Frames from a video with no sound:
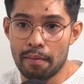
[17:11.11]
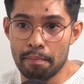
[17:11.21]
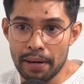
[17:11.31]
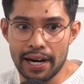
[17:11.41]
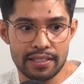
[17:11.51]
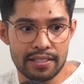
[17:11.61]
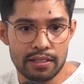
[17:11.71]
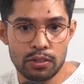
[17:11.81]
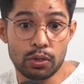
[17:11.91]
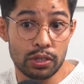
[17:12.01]
But
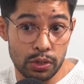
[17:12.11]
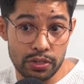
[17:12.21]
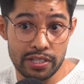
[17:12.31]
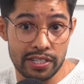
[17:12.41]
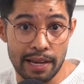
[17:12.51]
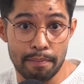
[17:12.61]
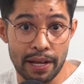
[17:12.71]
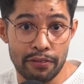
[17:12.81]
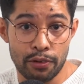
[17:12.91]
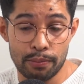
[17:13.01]
you can use the same
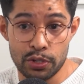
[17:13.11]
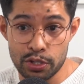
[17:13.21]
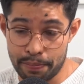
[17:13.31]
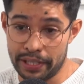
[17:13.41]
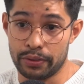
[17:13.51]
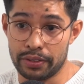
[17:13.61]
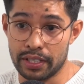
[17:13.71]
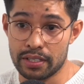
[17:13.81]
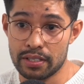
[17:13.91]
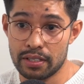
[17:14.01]
platform to spread good
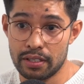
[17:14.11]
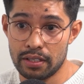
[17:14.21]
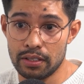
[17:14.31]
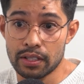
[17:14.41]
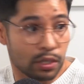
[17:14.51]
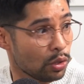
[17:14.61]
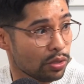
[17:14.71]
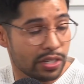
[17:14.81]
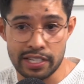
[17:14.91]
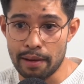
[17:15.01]
things. You can
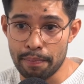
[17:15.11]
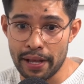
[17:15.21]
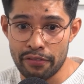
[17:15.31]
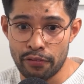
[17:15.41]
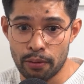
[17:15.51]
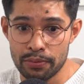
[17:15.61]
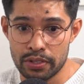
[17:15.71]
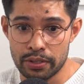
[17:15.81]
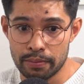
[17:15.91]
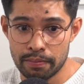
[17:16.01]
use the same platform
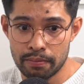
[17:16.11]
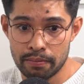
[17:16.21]
to,